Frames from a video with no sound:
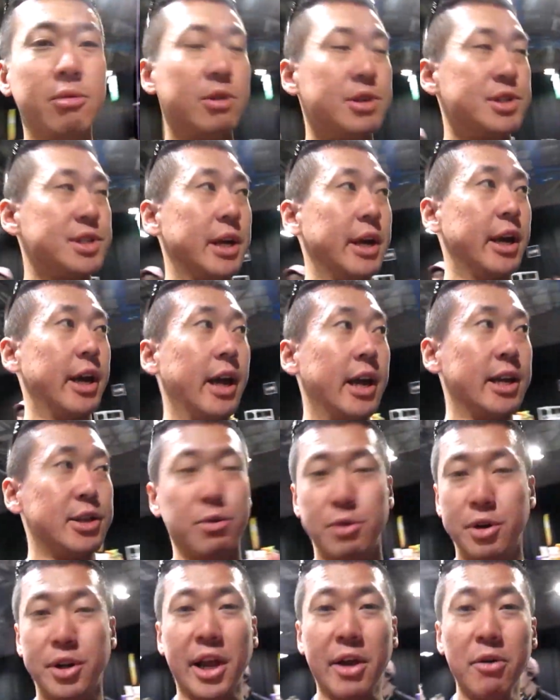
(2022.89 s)
was uh,
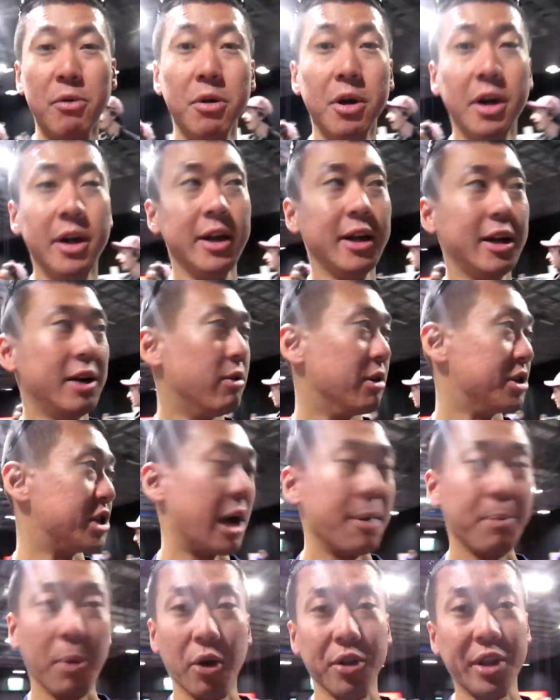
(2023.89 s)
Totodile, which
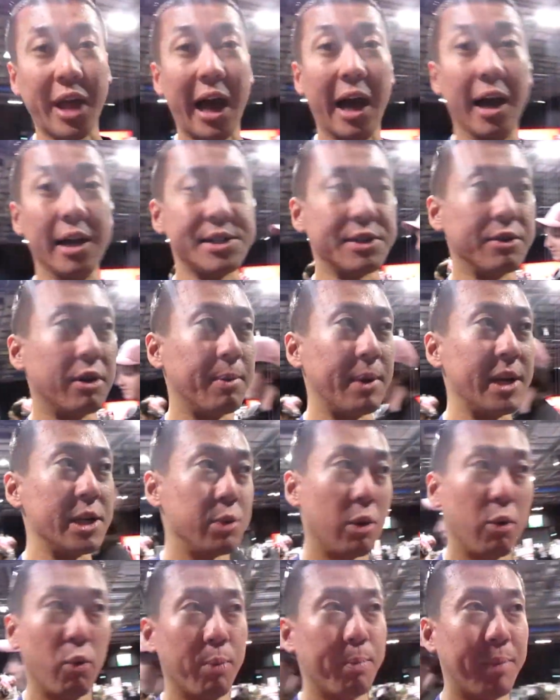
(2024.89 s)
I bought that, so I may as
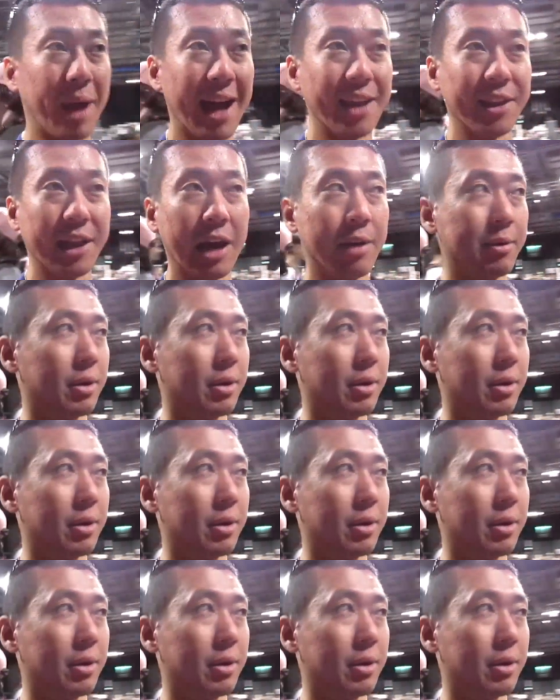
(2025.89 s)
well buy that.